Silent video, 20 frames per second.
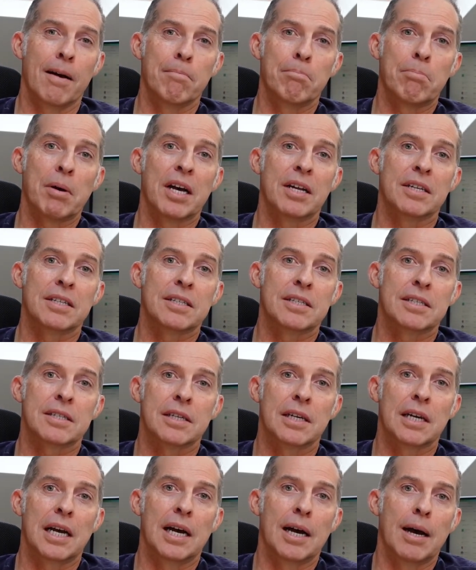but
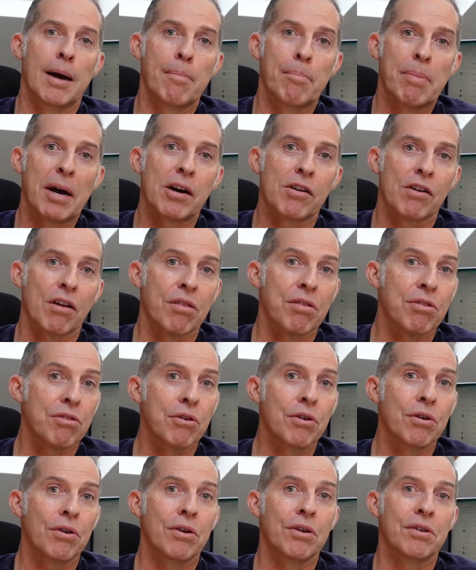about a
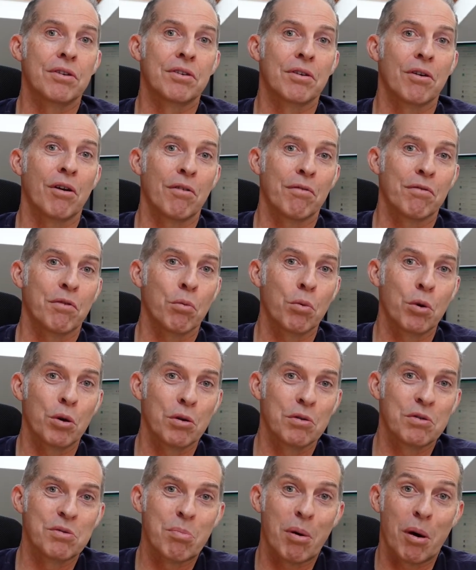third of the
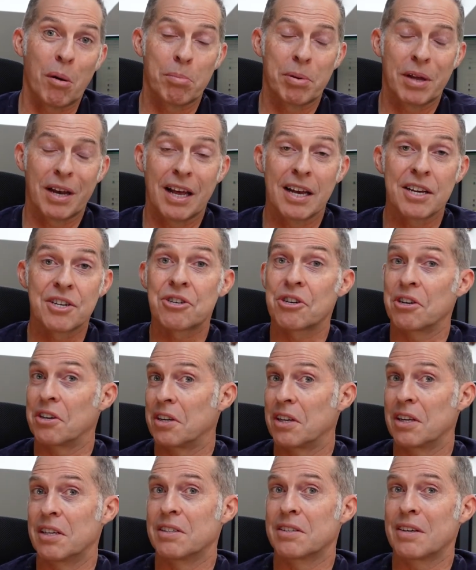world's population
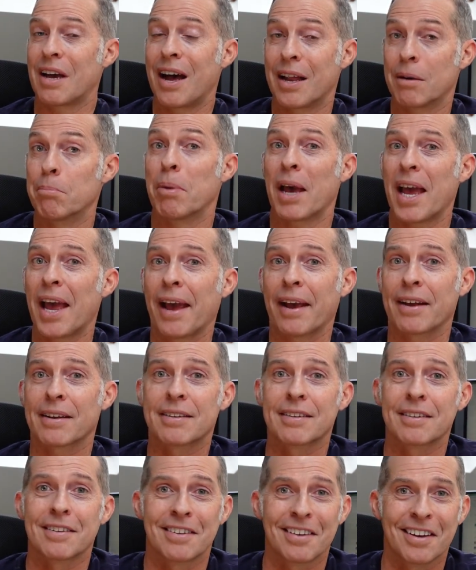is
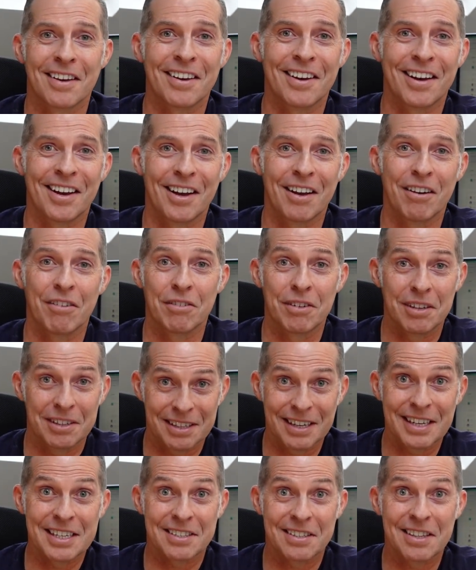unbanked, at
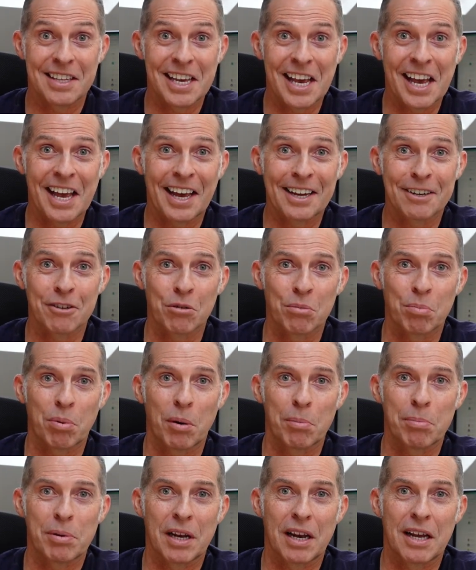least the adult
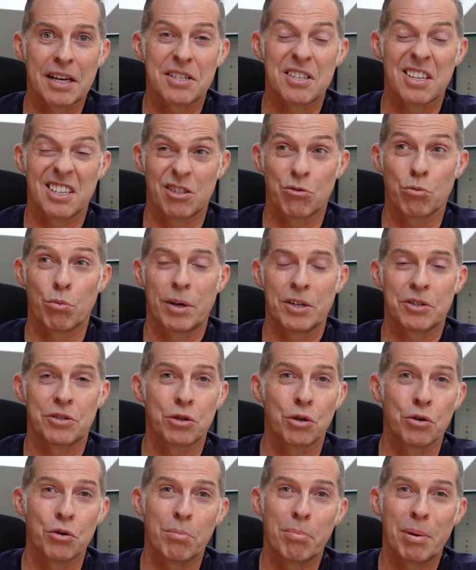population. It's almost
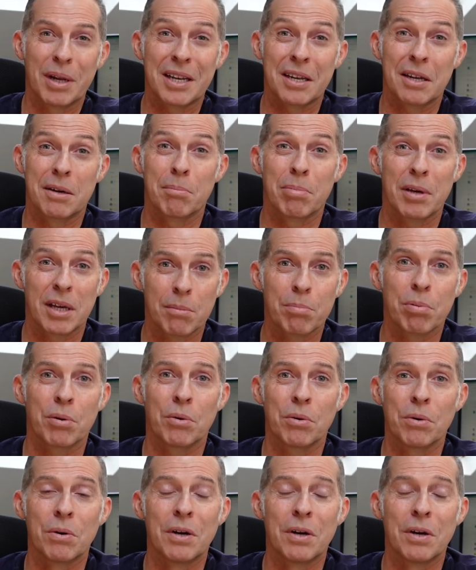2 billion people,